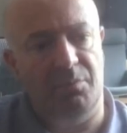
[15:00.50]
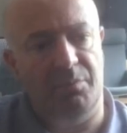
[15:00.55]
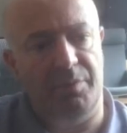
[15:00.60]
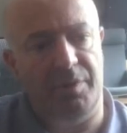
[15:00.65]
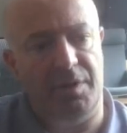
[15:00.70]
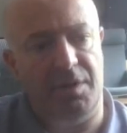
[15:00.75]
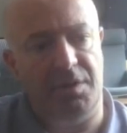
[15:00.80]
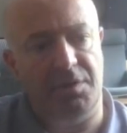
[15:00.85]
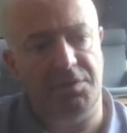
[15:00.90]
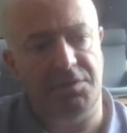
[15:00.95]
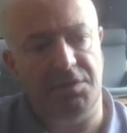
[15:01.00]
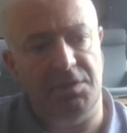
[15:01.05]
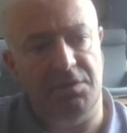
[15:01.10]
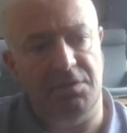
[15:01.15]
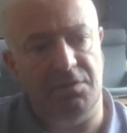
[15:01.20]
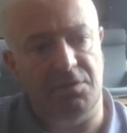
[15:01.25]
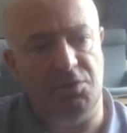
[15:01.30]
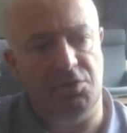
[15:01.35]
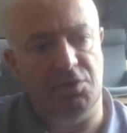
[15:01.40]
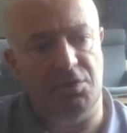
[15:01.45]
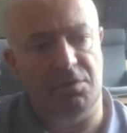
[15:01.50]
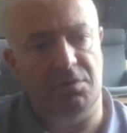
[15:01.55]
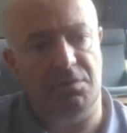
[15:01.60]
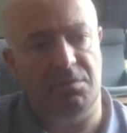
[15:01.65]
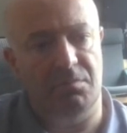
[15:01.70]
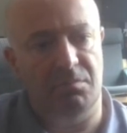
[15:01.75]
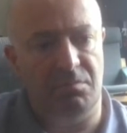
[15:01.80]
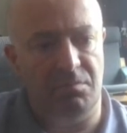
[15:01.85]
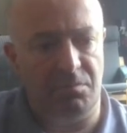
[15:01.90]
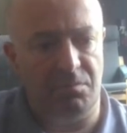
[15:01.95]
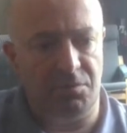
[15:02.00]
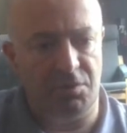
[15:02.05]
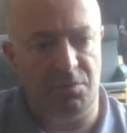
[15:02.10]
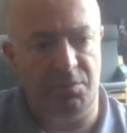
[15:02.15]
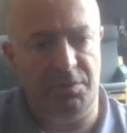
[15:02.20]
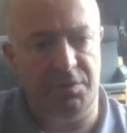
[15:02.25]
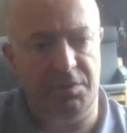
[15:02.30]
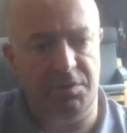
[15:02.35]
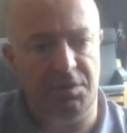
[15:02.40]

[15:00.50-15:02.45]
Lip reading: parse integer. So we're going